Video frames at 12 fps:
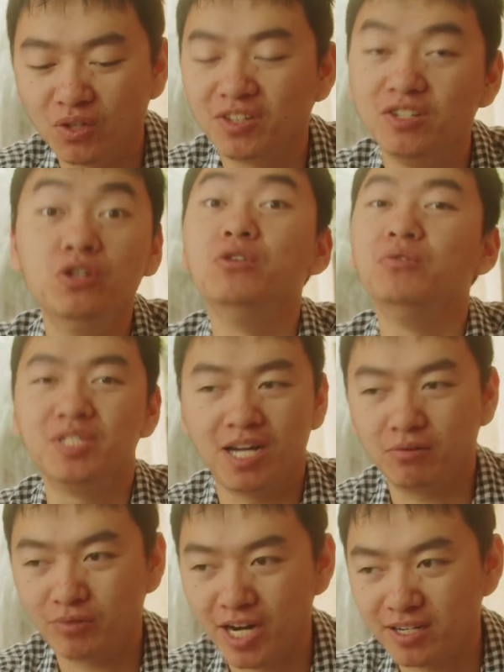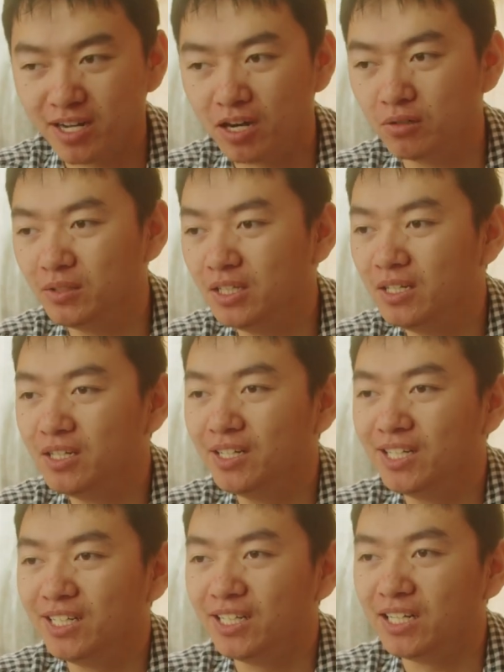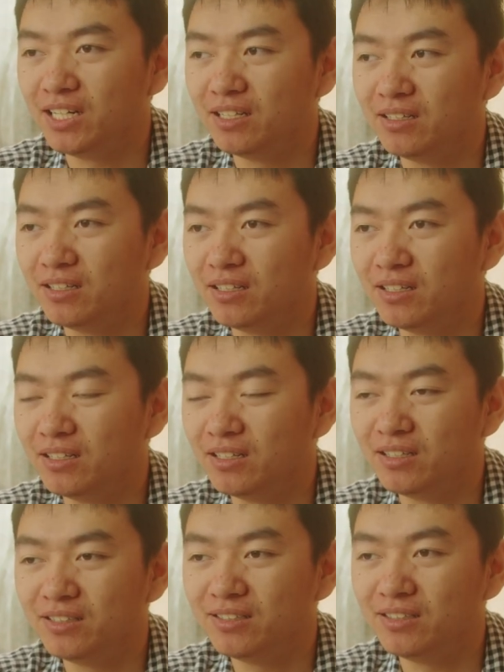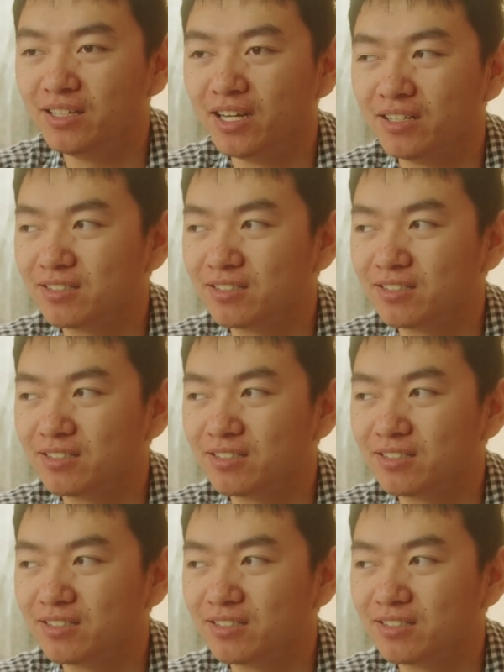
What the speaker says: nothing new is out right now. And yeah,